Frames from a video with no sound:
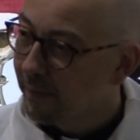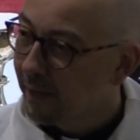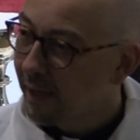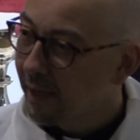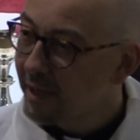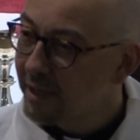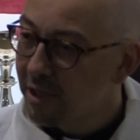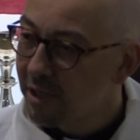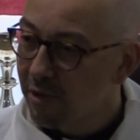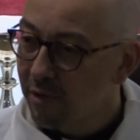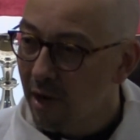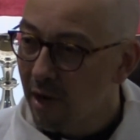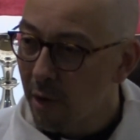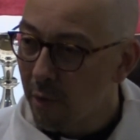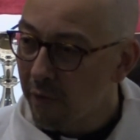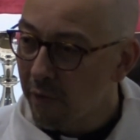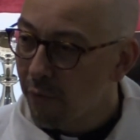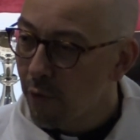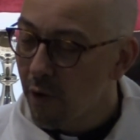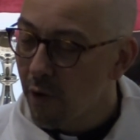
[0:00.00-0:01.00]
as you know,
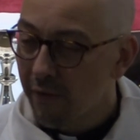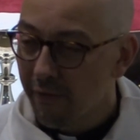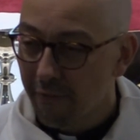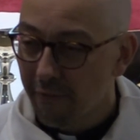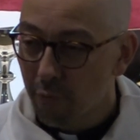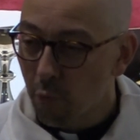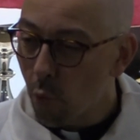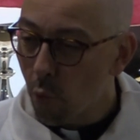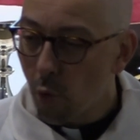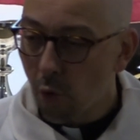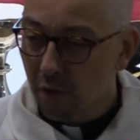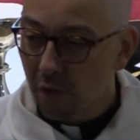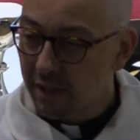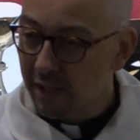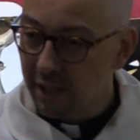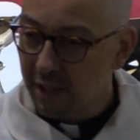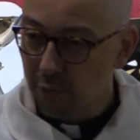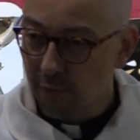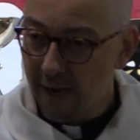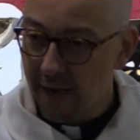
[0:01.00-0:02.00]
if you ever walked
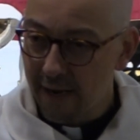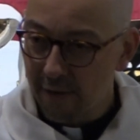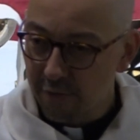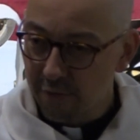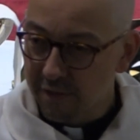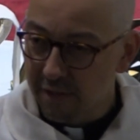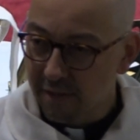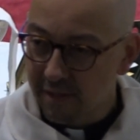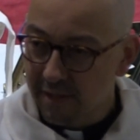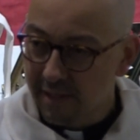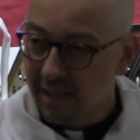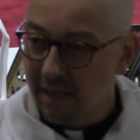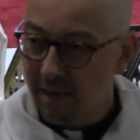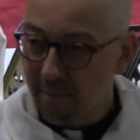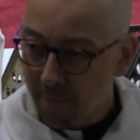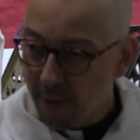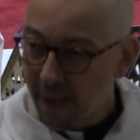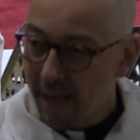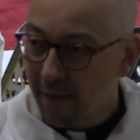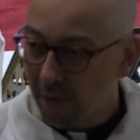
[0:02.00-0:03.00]
into a house and seen a
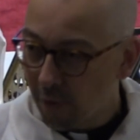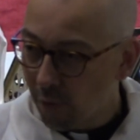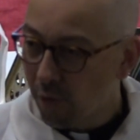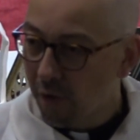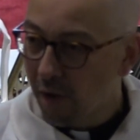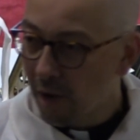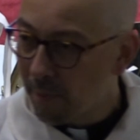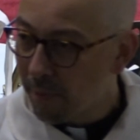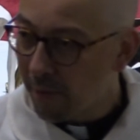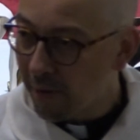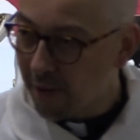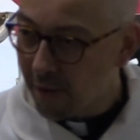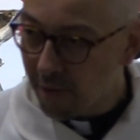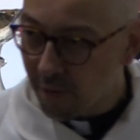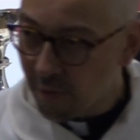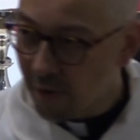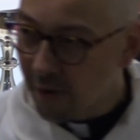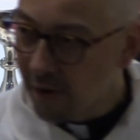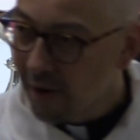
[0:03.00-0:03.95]
pet look up at you